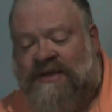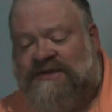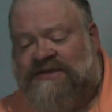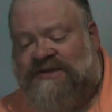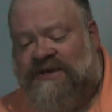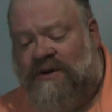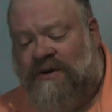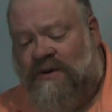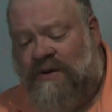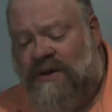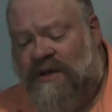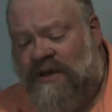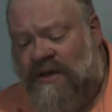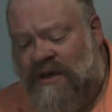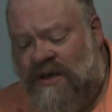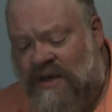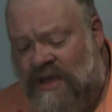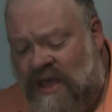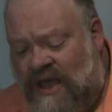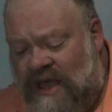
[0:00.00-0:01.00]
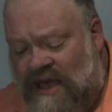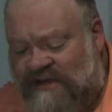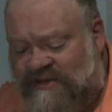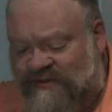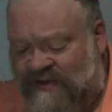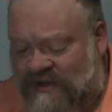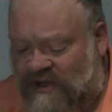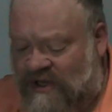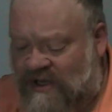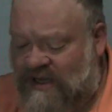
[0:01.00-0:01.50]
so. As
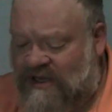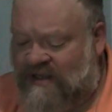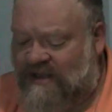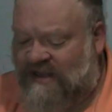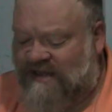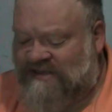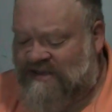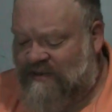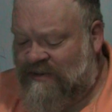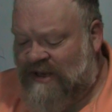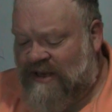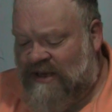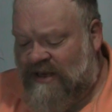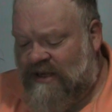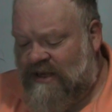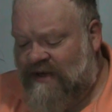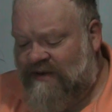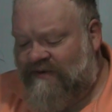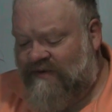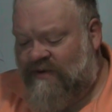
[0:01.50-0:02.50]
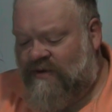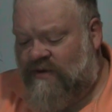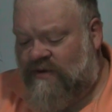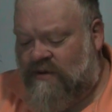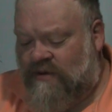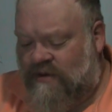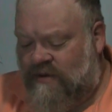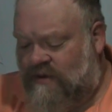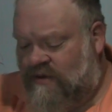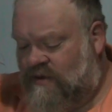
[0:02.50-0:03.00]
we look at these, I mean,
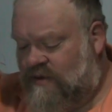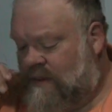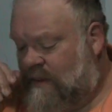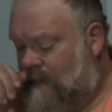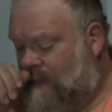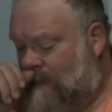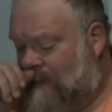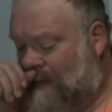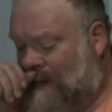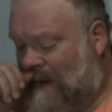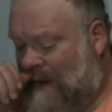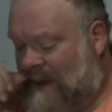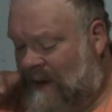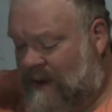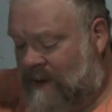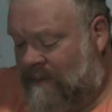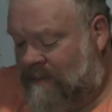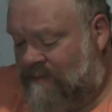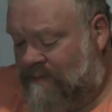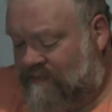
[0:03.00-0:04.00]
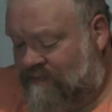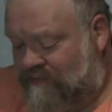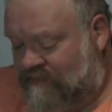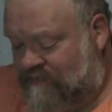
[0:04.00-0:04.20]
even um,